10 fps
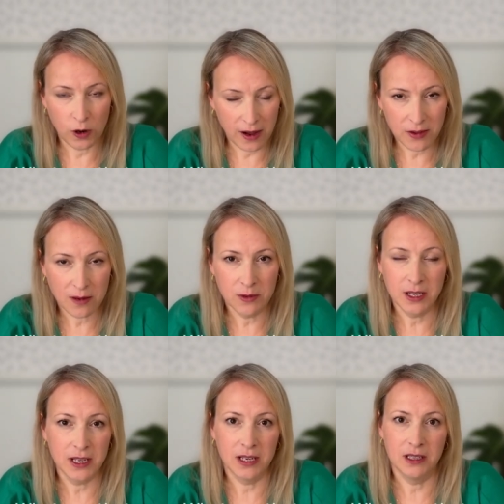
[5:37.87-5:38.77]
Whatever that
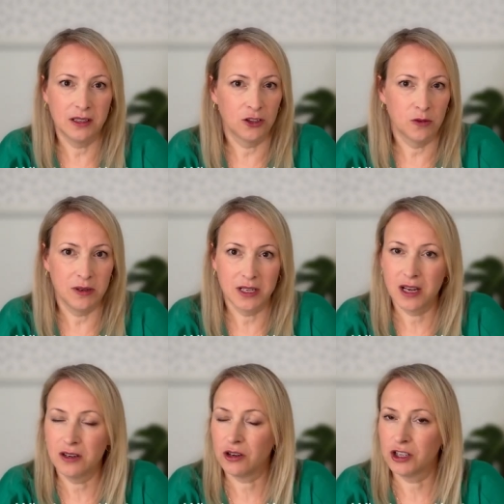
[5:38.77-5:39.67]
money is, it could be
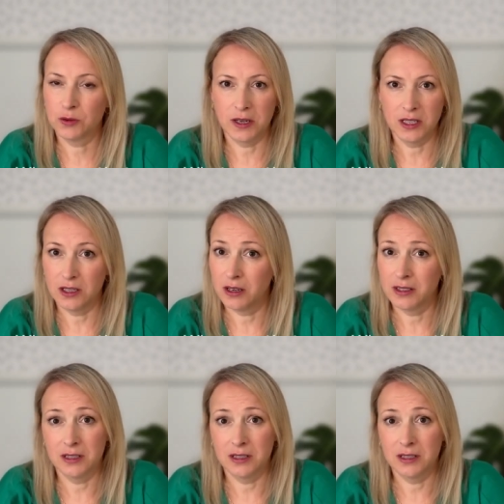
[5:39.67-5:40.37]
$10, $20,